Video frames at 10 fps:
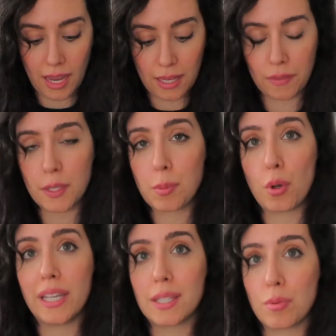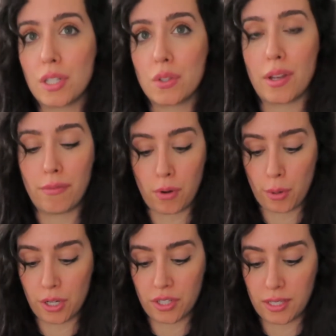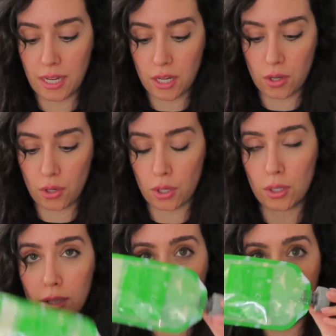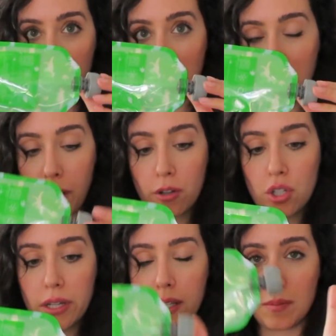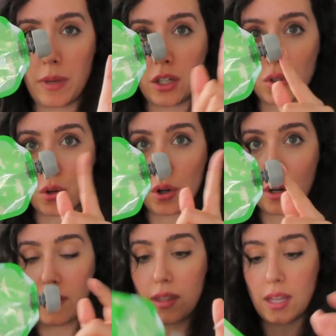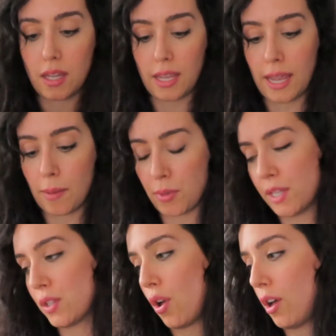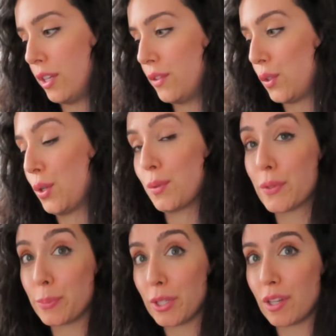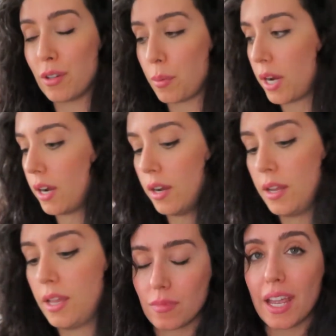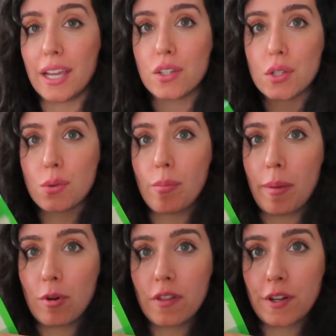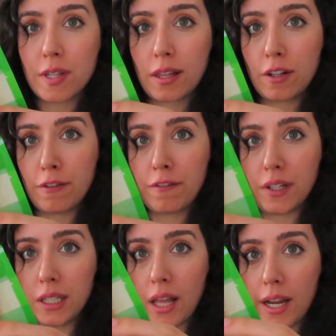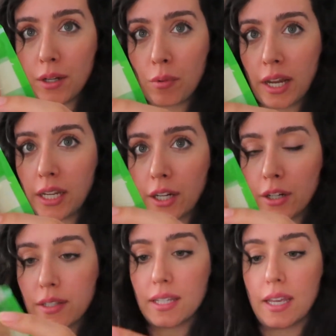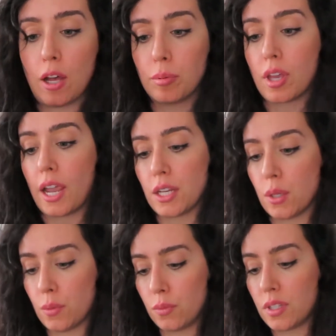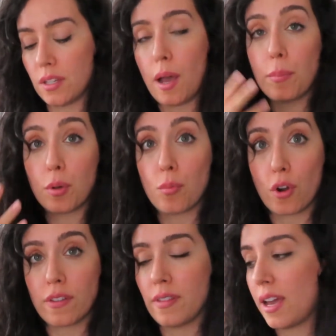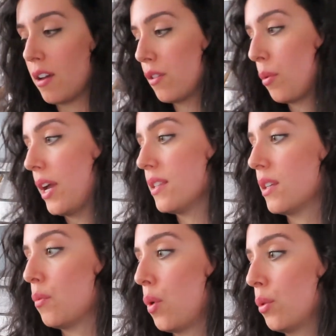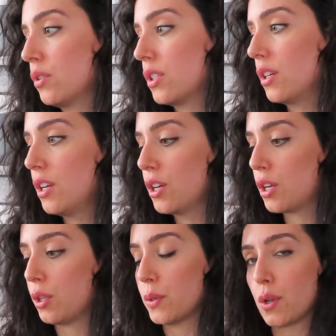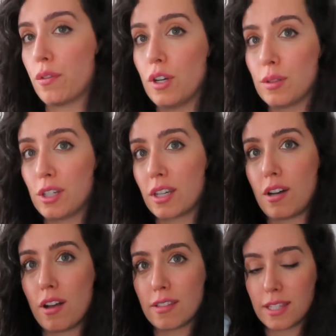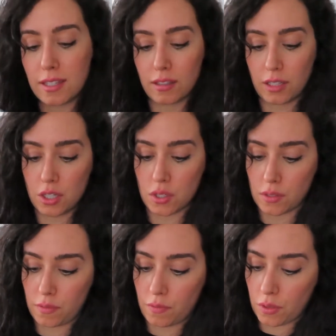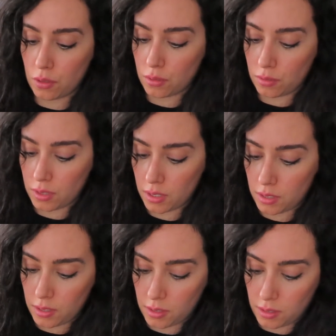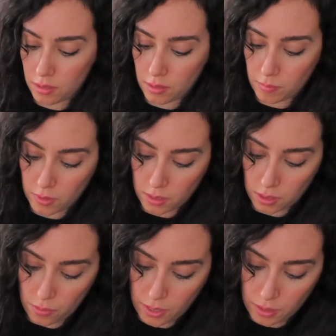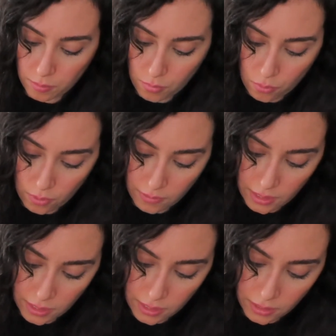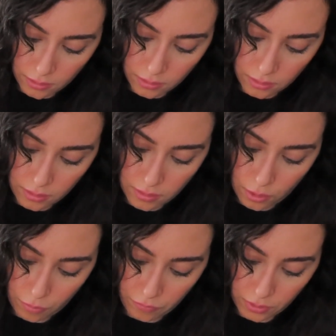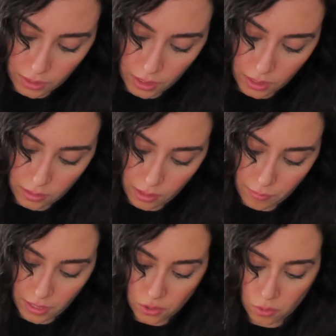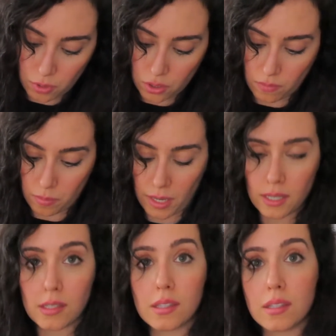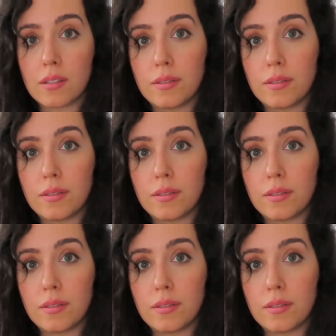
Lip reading: And at this point, it's pretty straightforward. Just take your little squeeze pouches, make sure the cap is on so you don't spill everywhere. And just remember, there's a little fill line right here to help guide you to not put more than that, otherwise it won't close over. Look at all this delicious food. I'm gonna go ahead and pour that in. Hopefully not make too much of a mess.